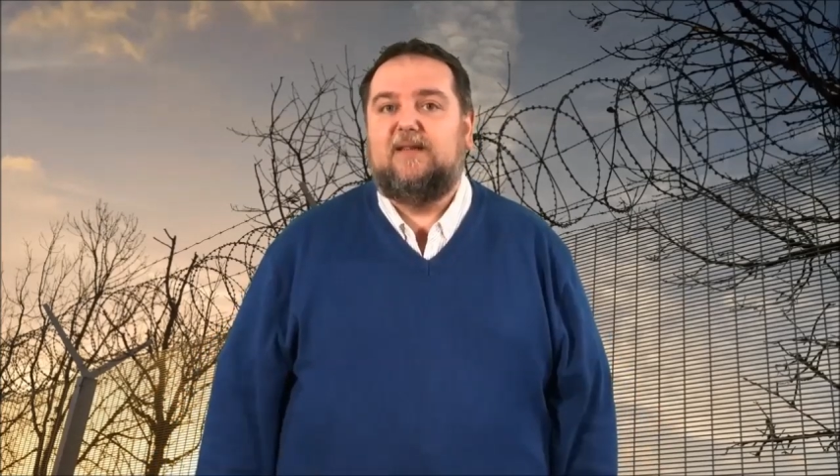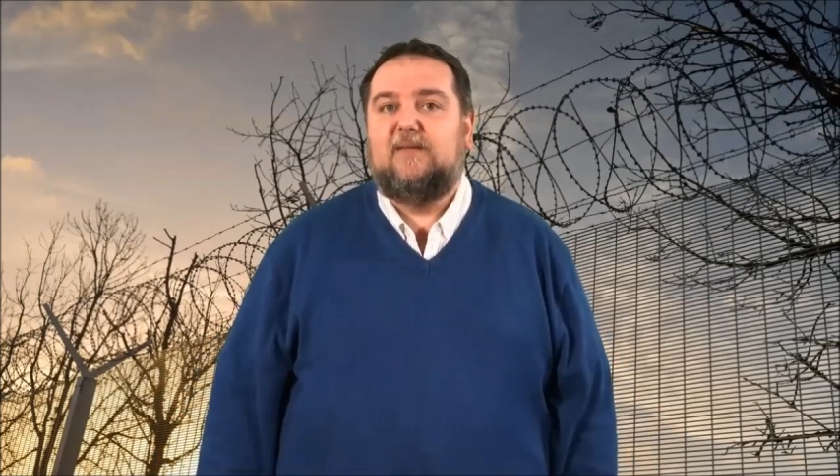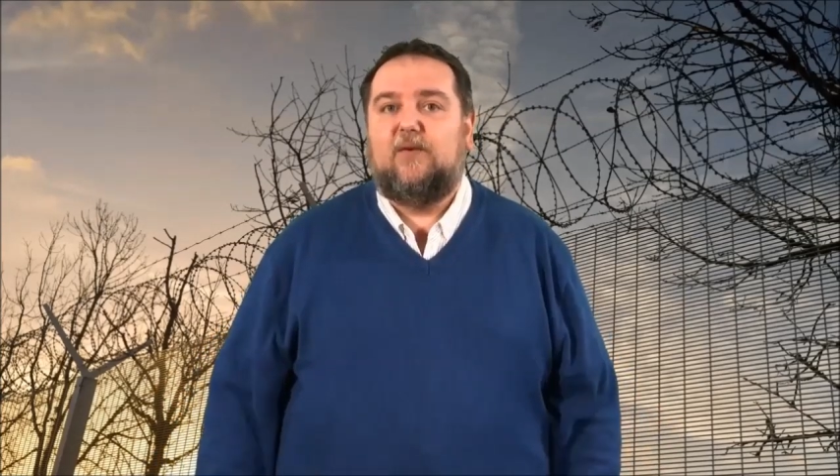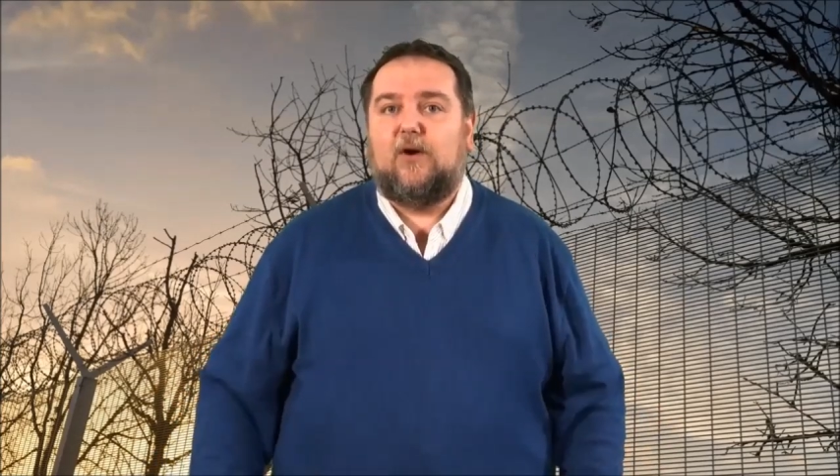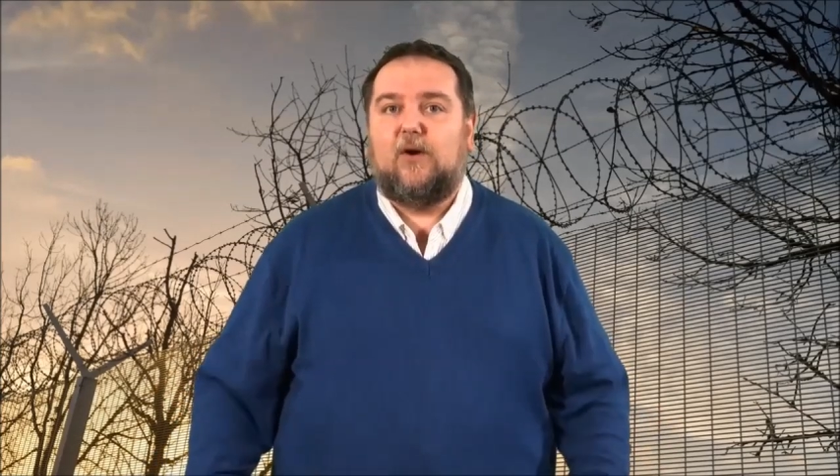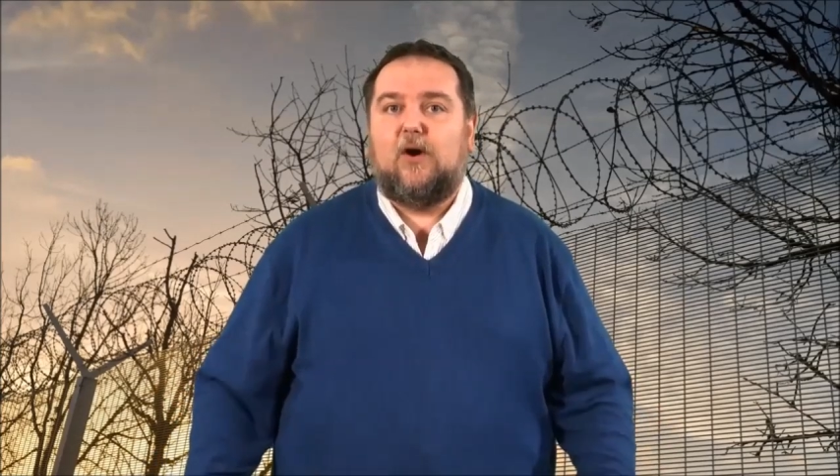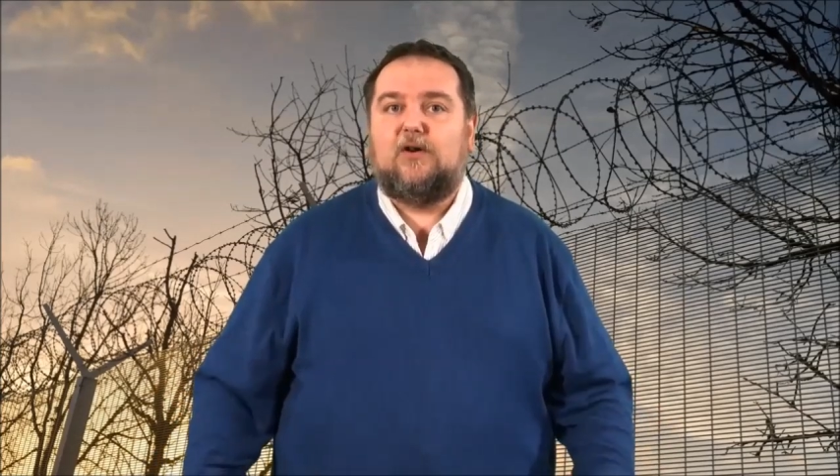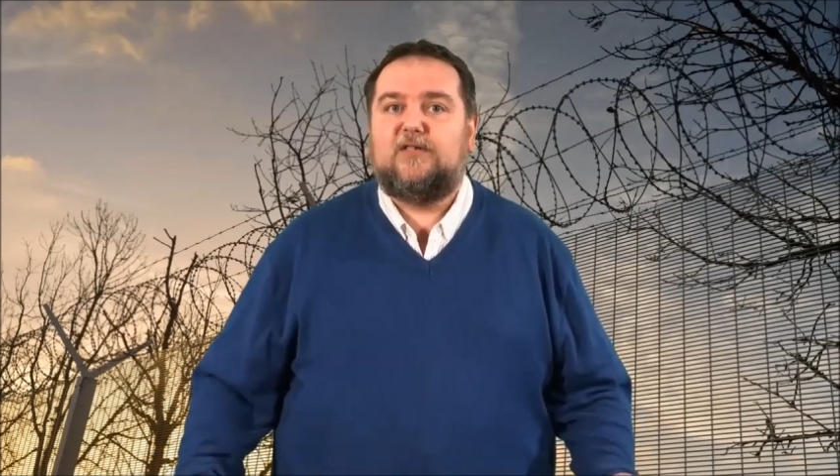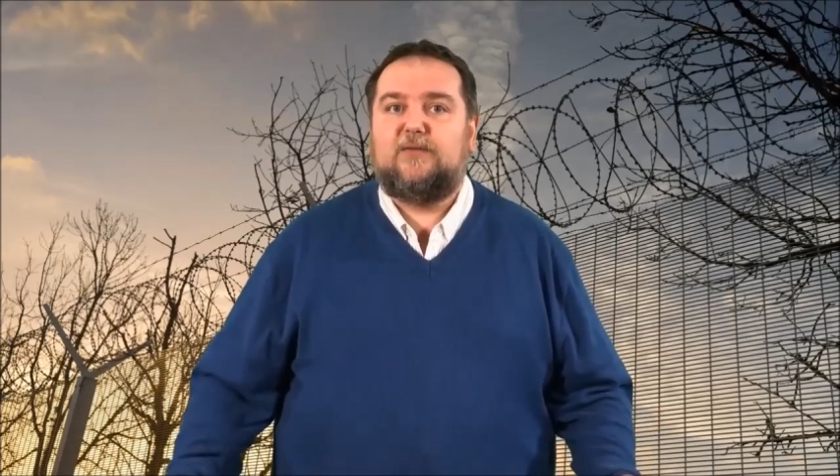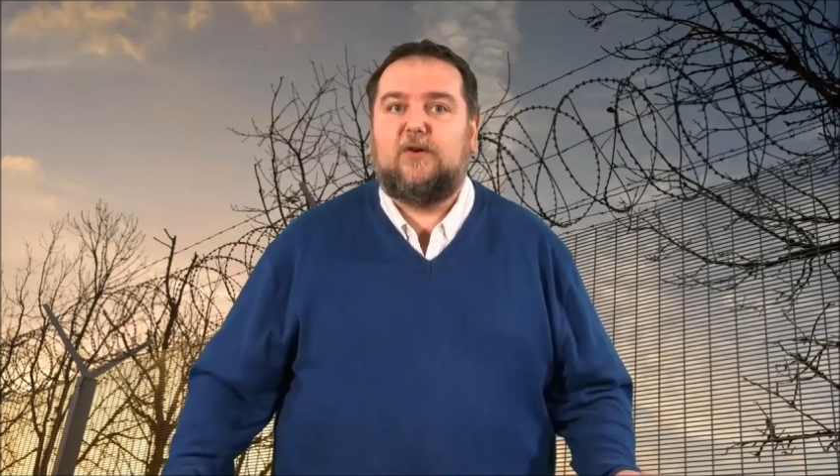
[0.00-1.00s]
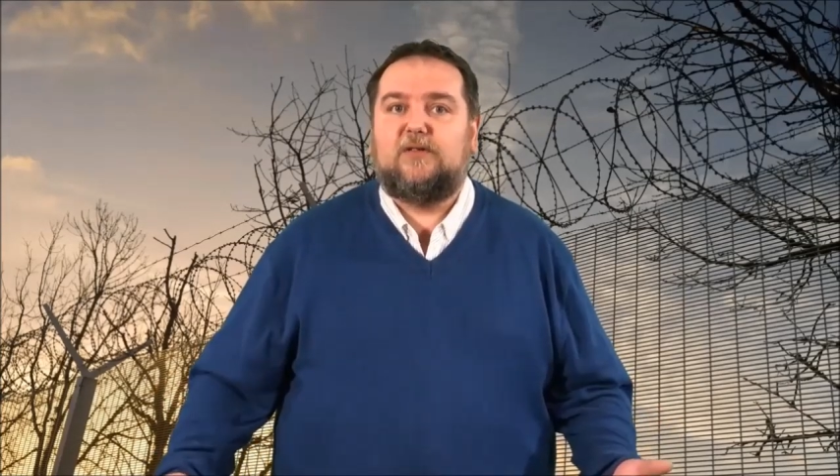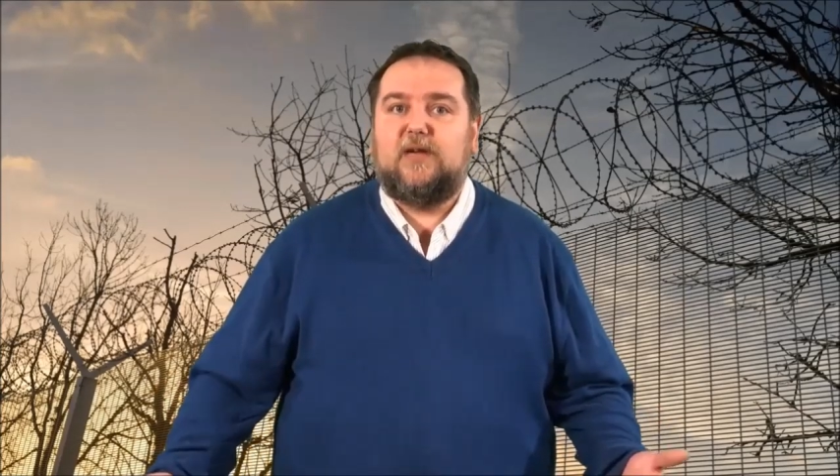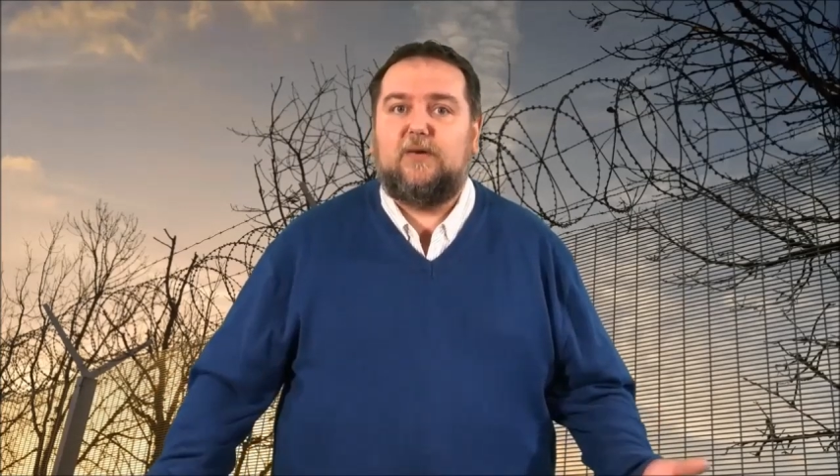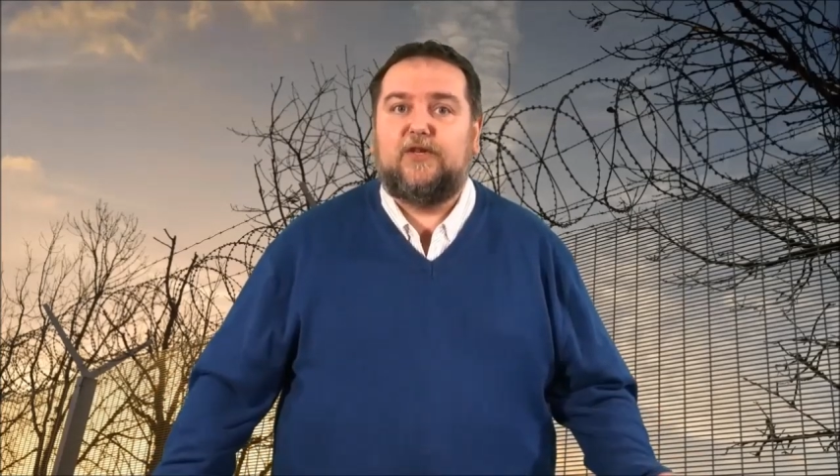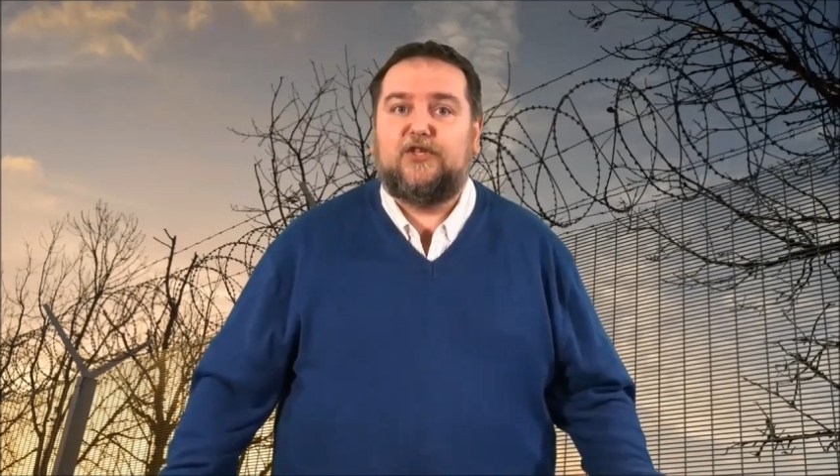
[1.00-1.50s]
for a horse-drawn
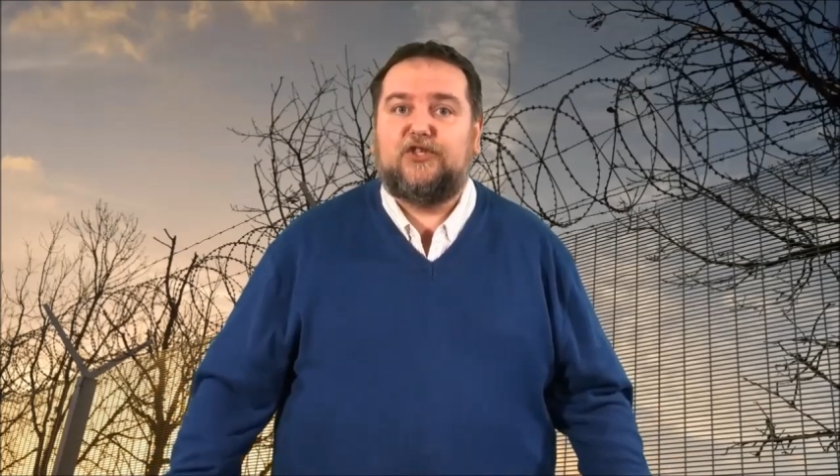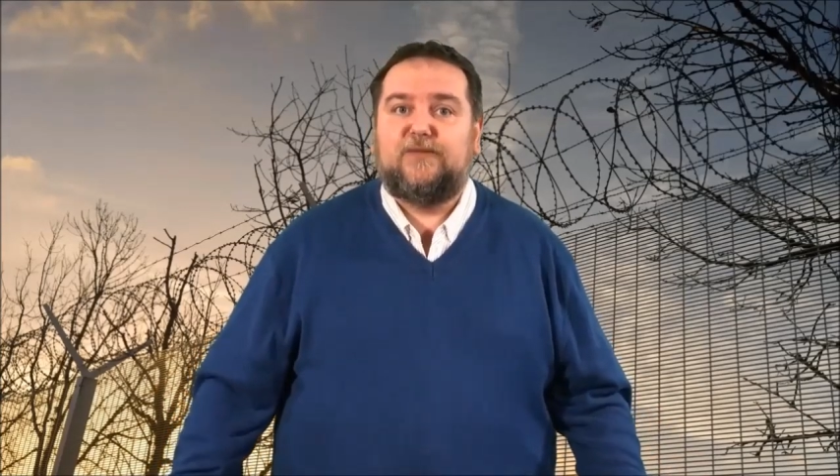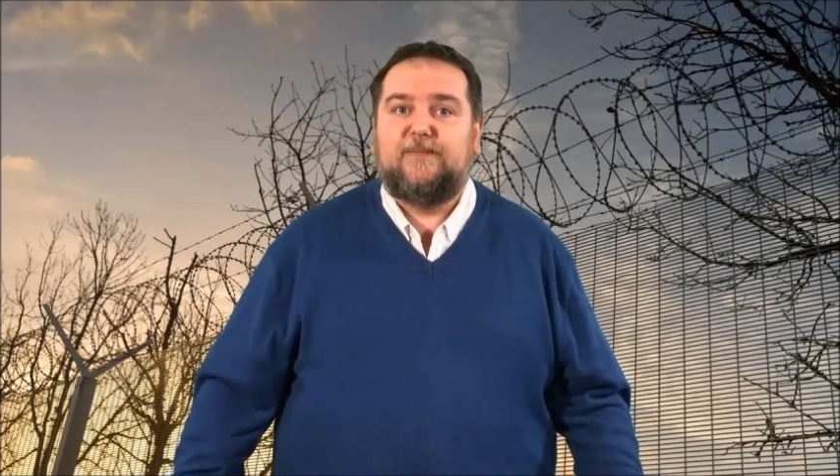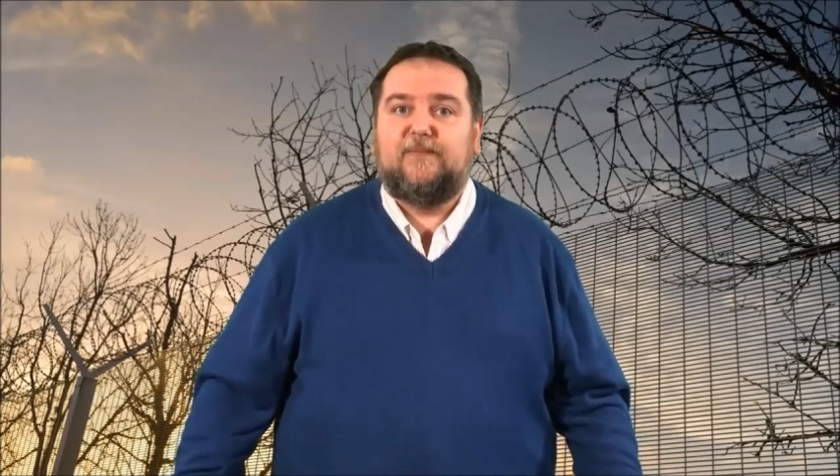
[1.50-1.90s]
carriage,